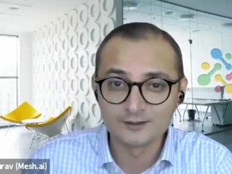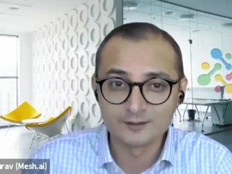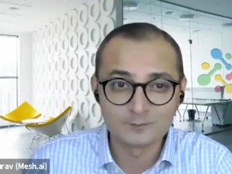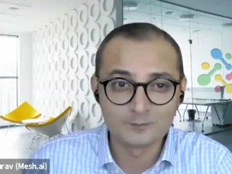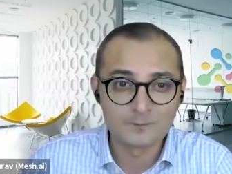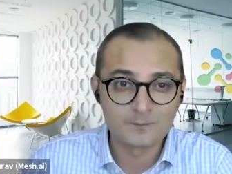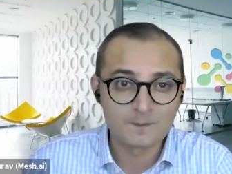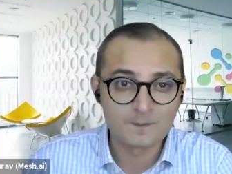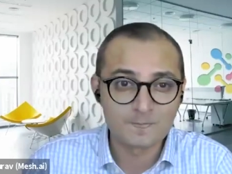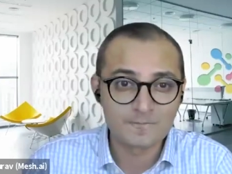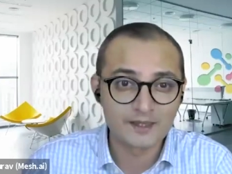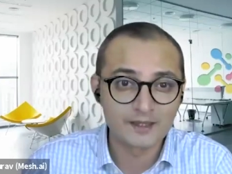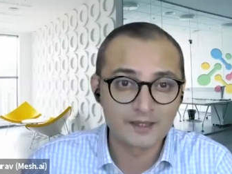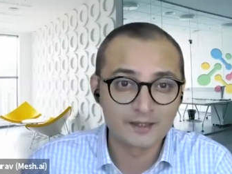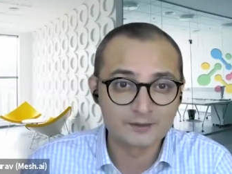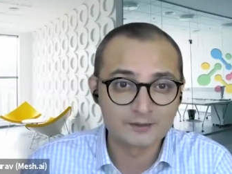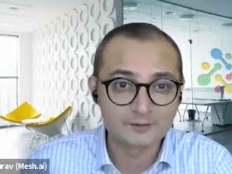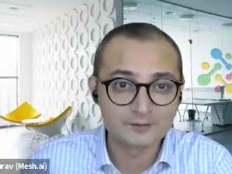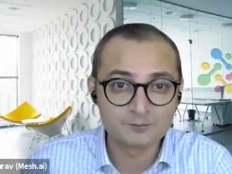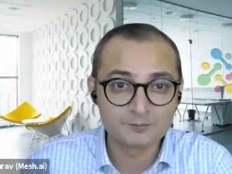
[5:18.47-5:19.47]
Mm-hmm. Um,
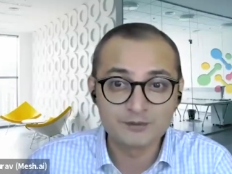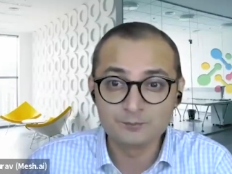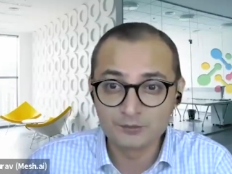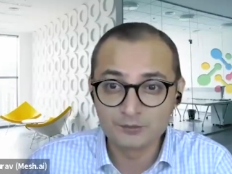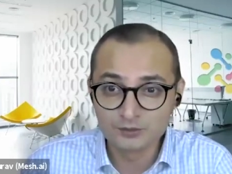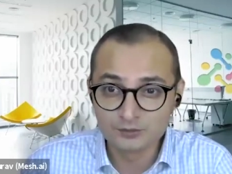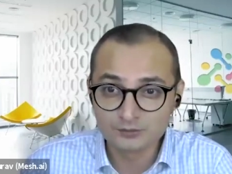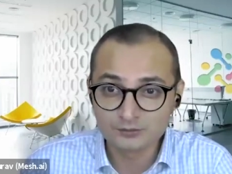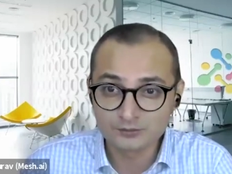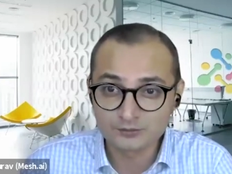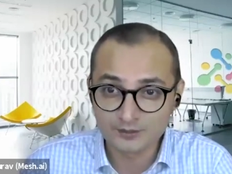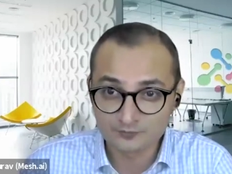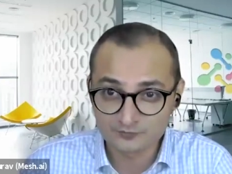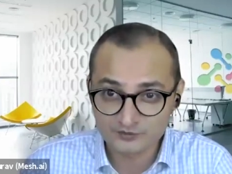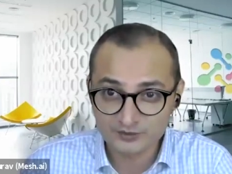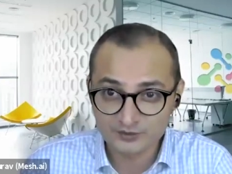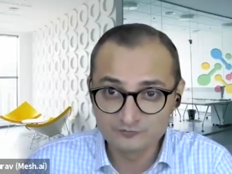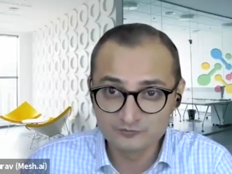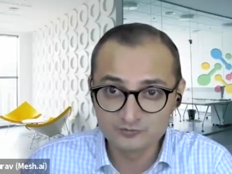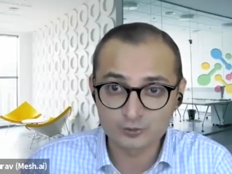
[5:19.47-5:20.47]
and people
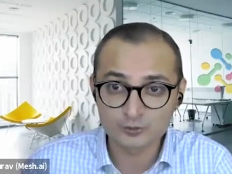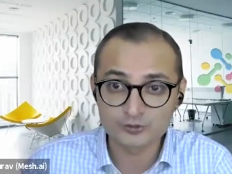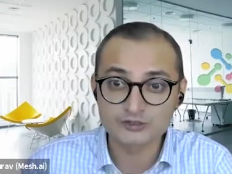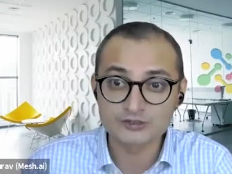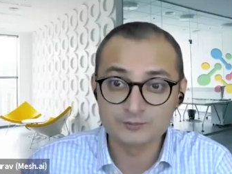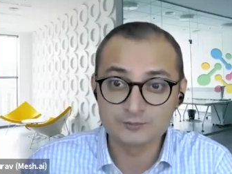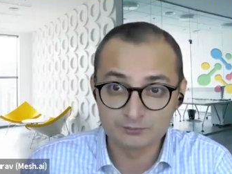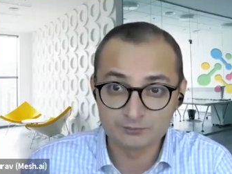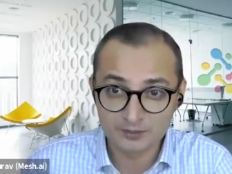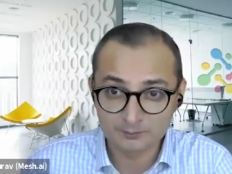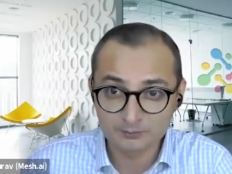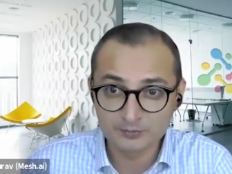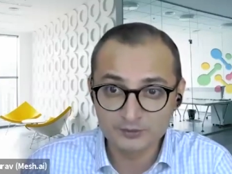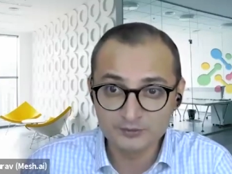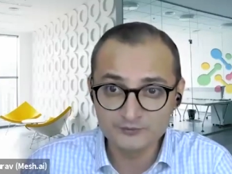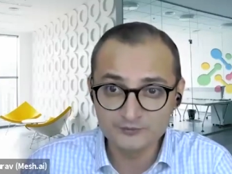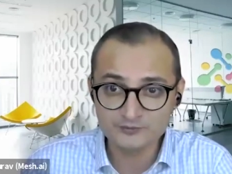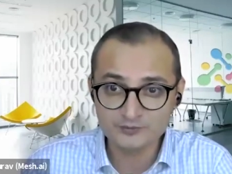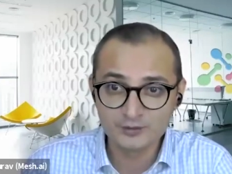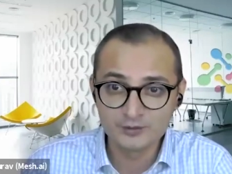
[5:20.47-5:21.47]
themselves or team
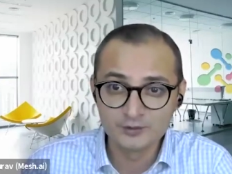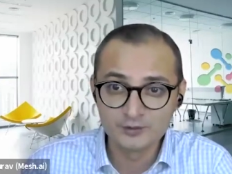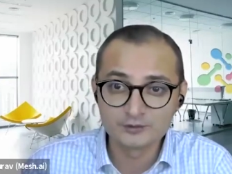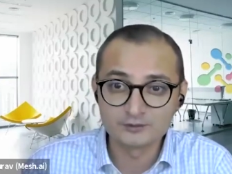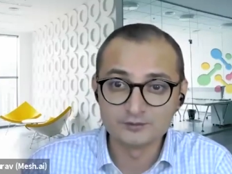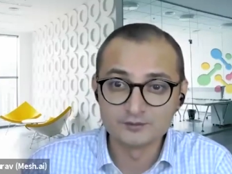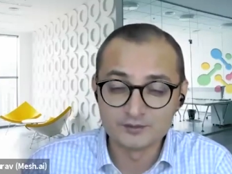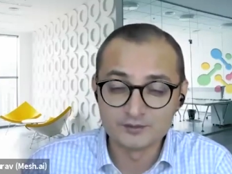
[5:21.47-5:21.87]
members,